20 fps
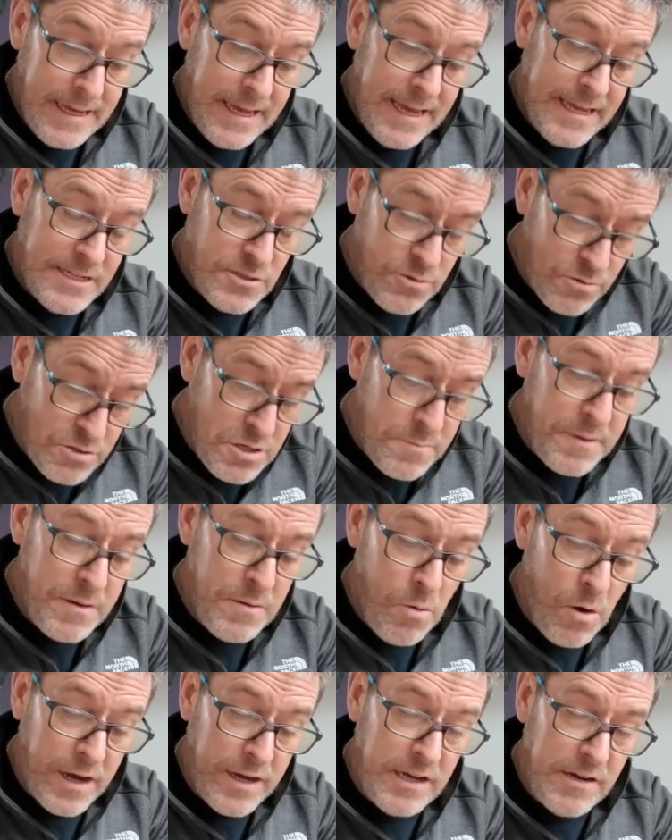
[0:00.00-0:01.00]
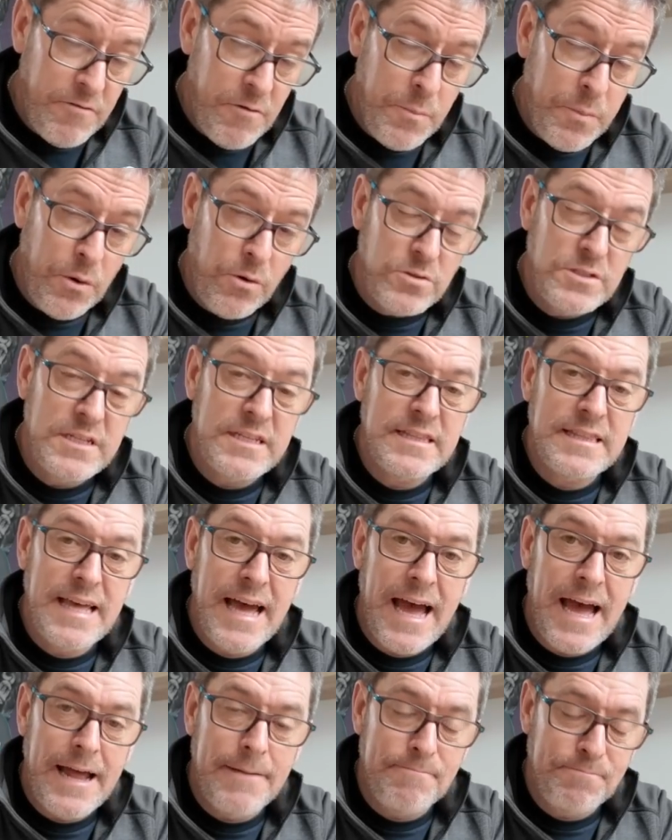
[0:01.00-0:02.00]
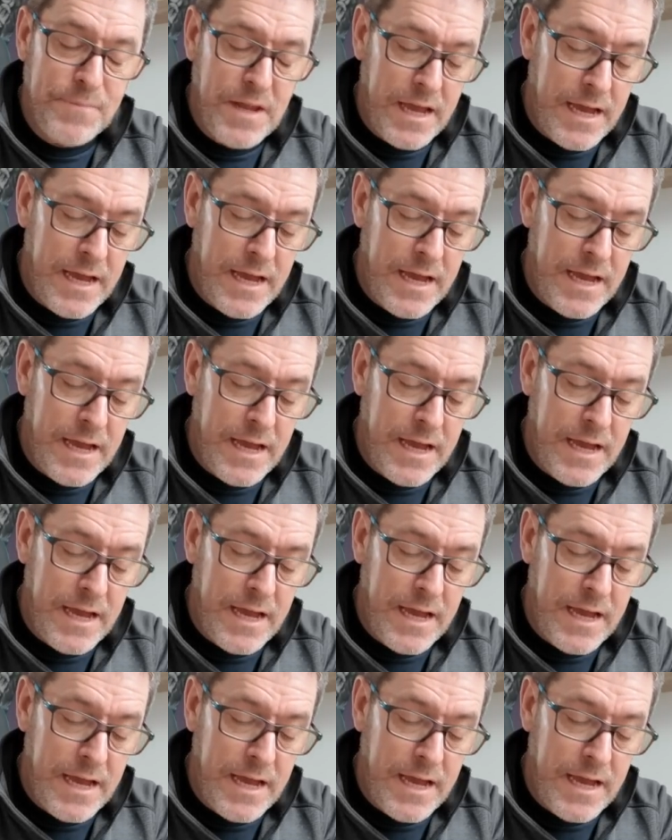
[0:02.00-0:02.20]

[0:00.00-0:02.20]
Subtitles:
It's also been widely reported that